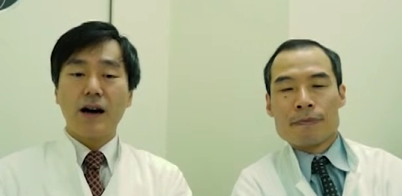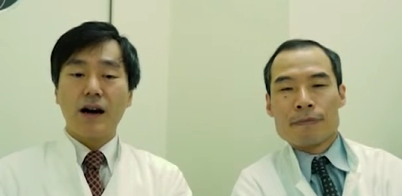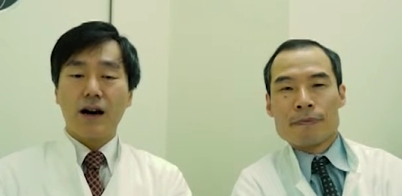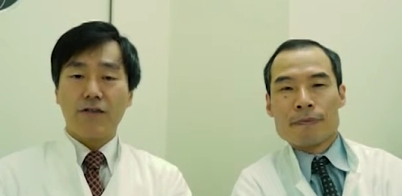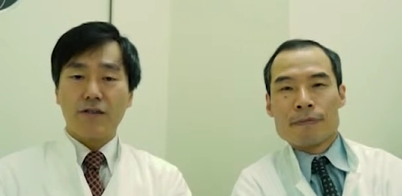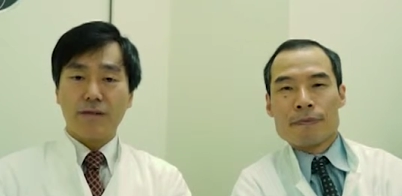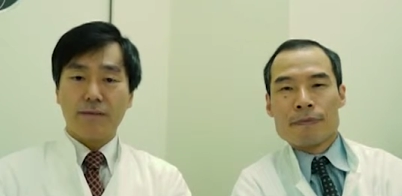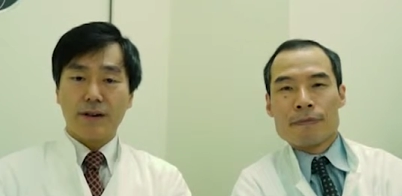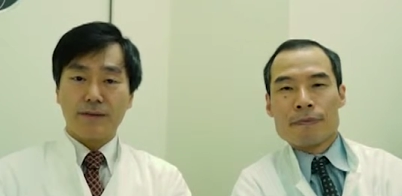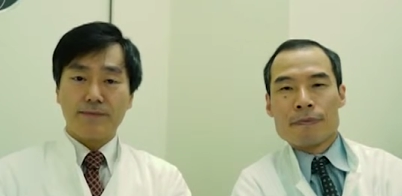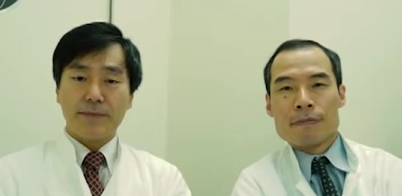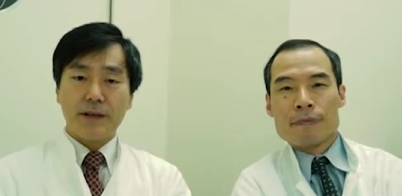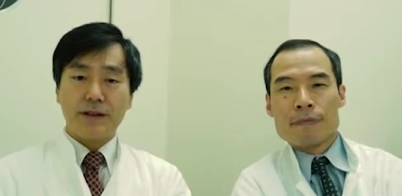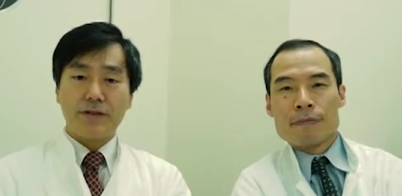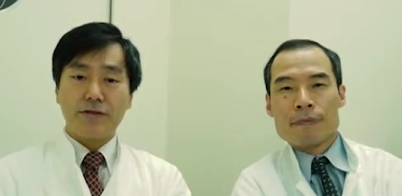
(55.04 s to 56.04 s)
Speaker 1: However,
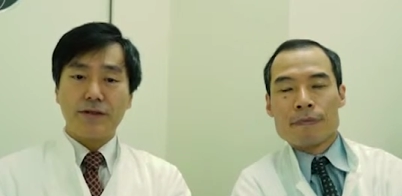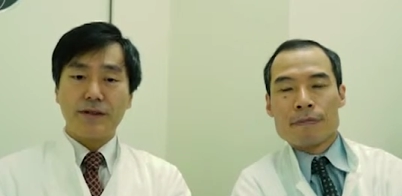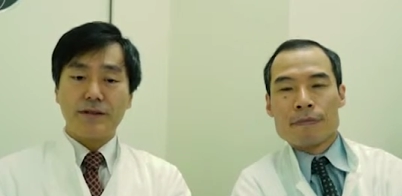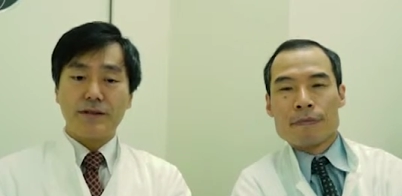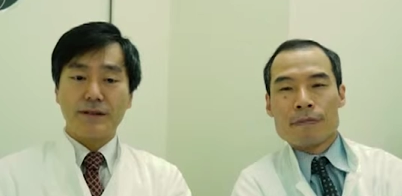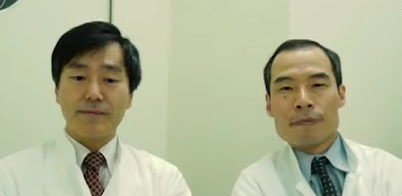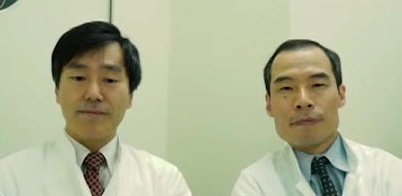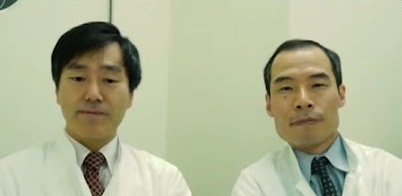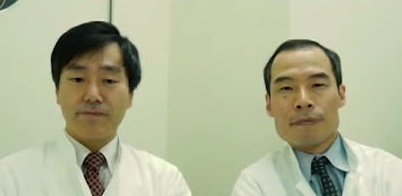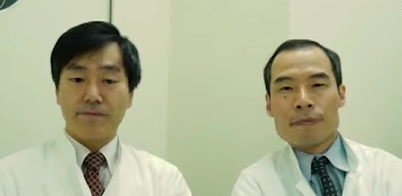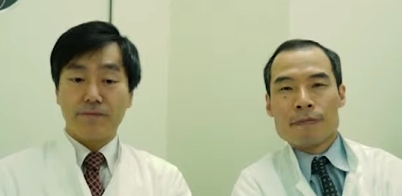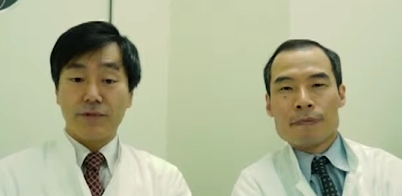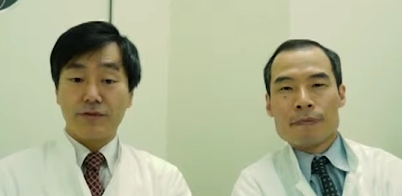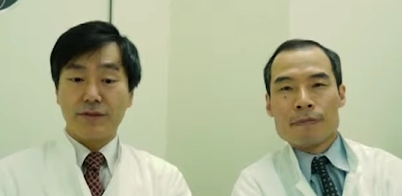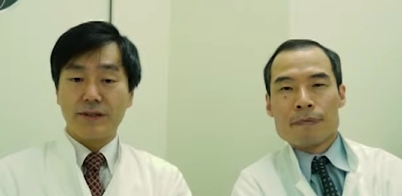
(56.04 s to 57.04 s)
during the
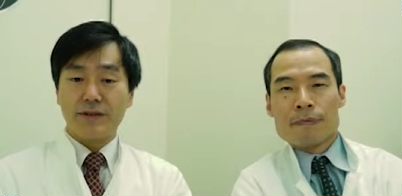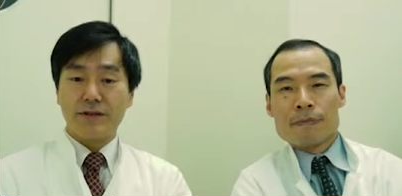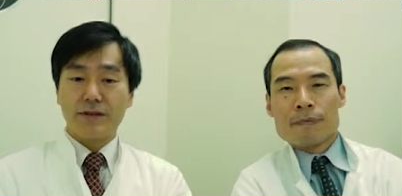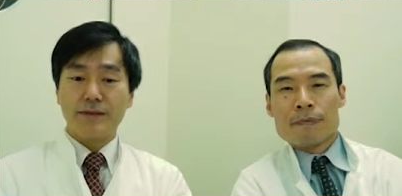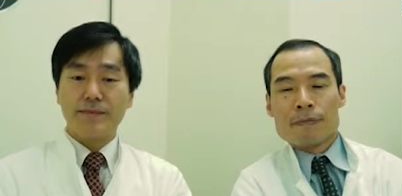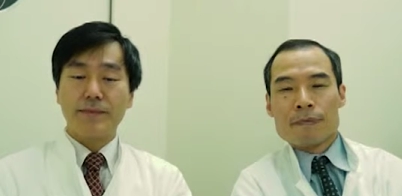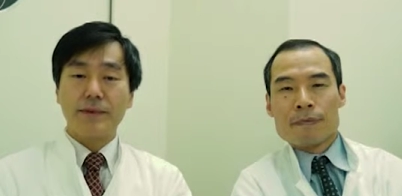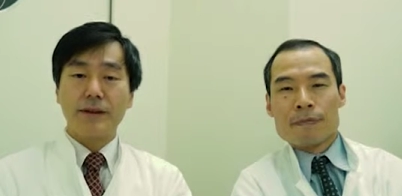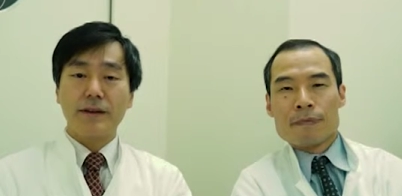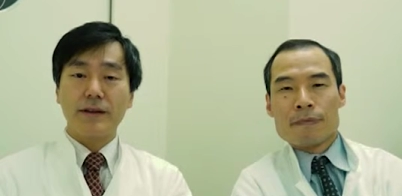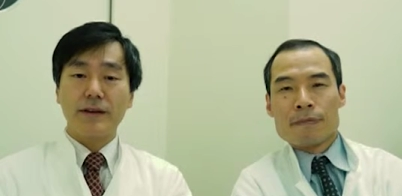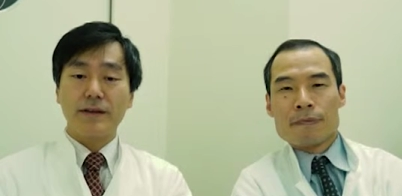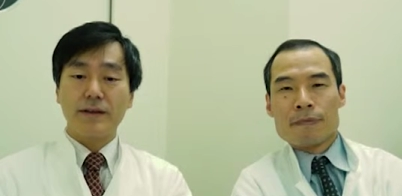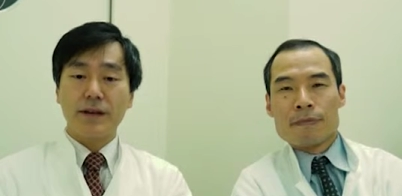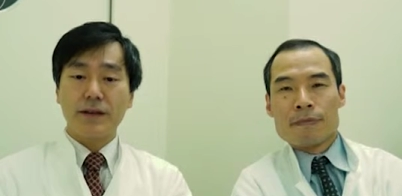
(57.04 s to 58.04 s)
procedure,
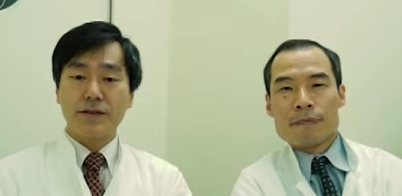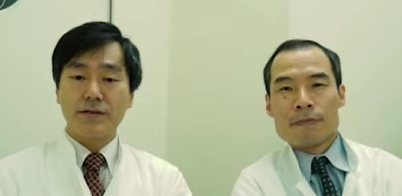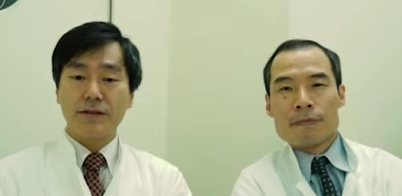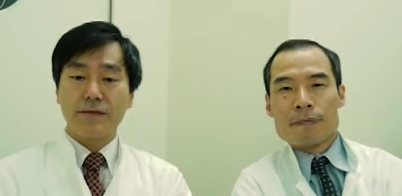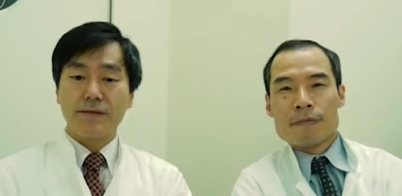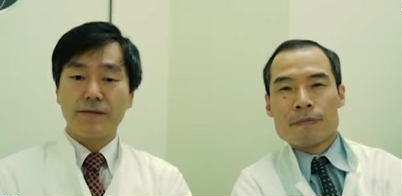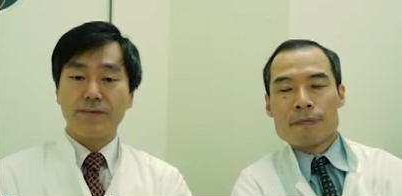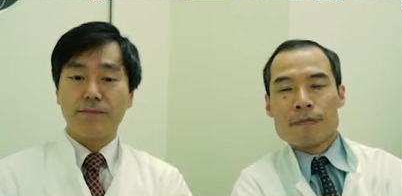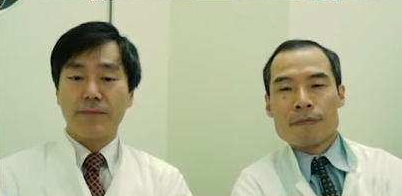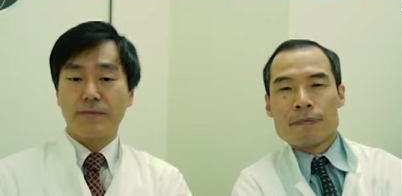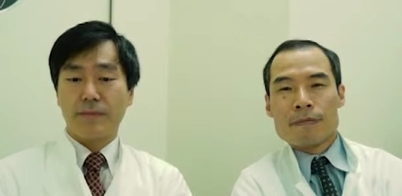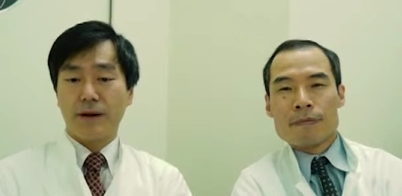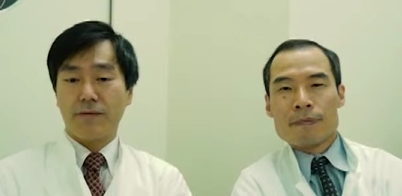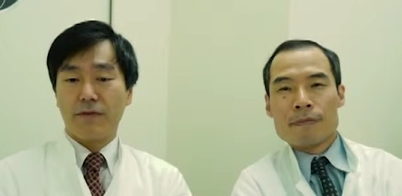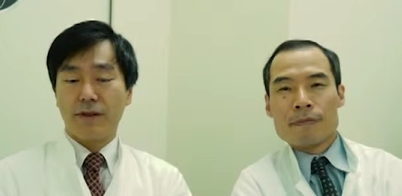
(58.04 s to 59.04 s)
intentional
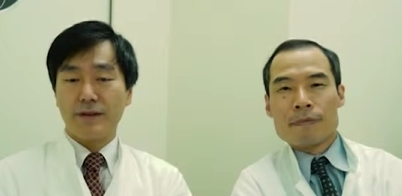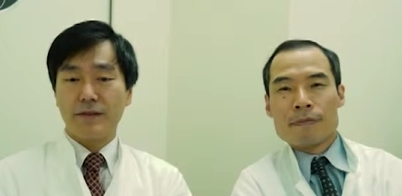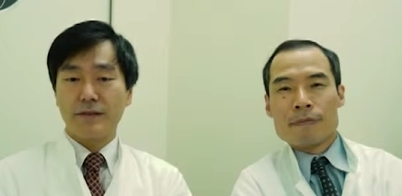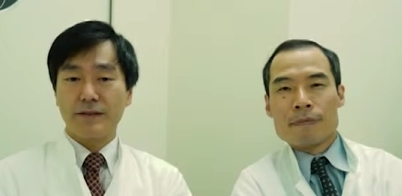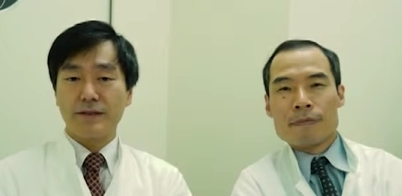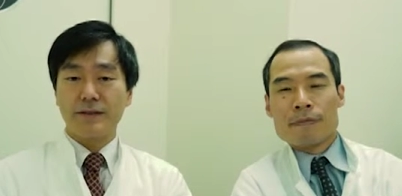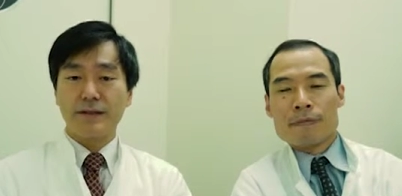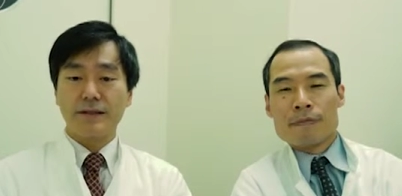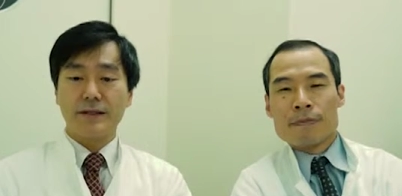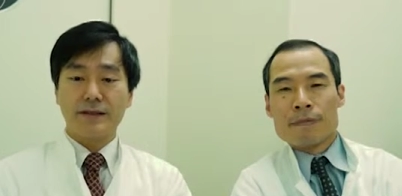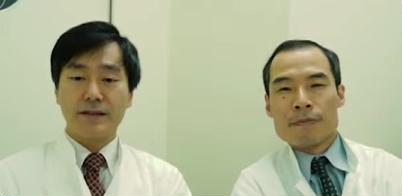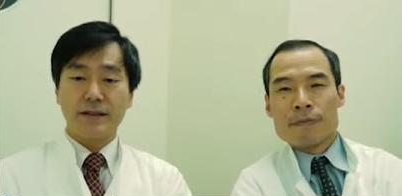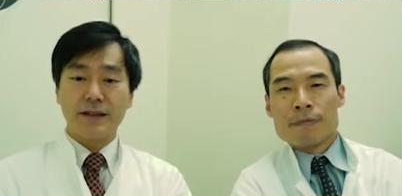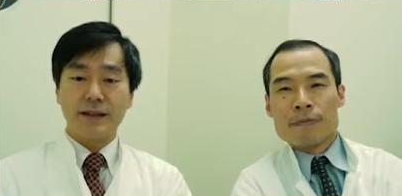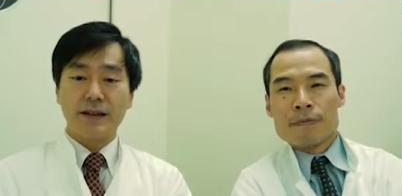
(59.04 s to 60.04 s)
perforation is
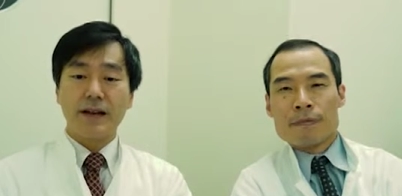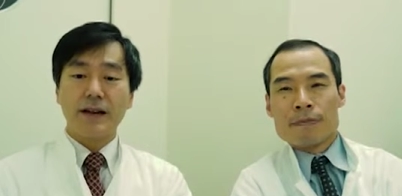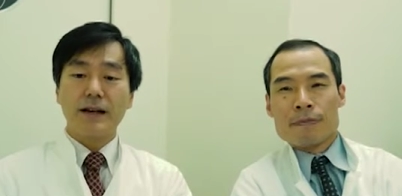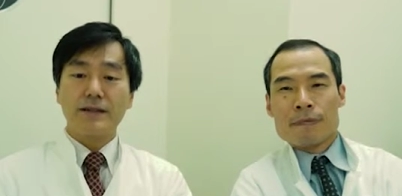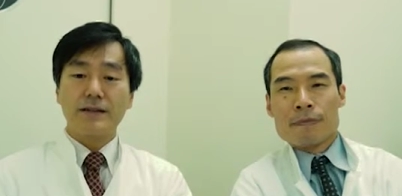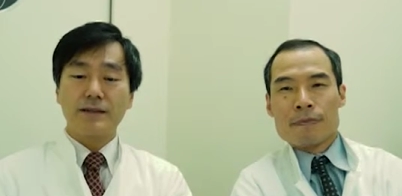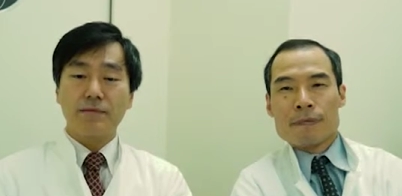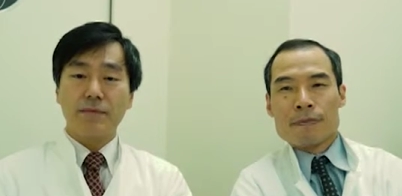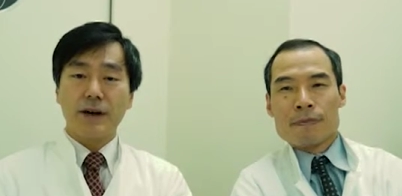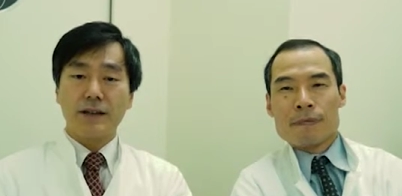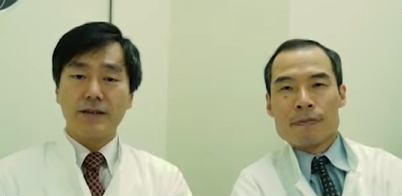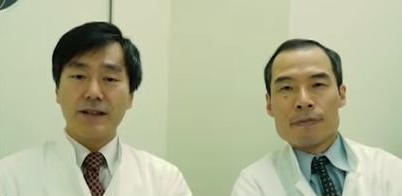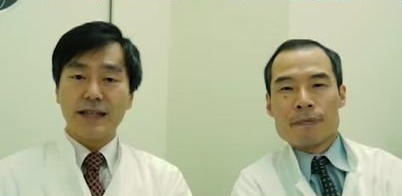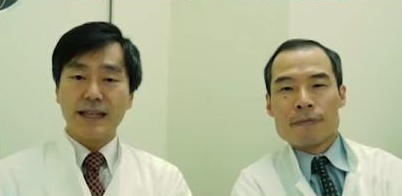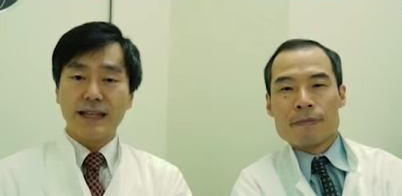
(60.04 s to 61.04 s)
necessary that
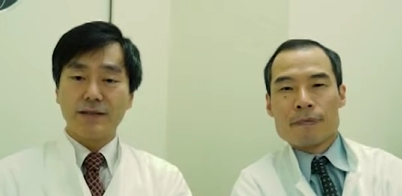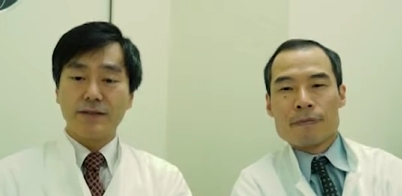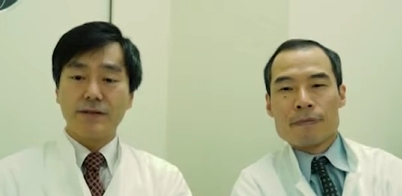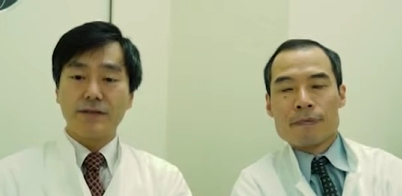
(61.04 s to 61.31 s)
might lead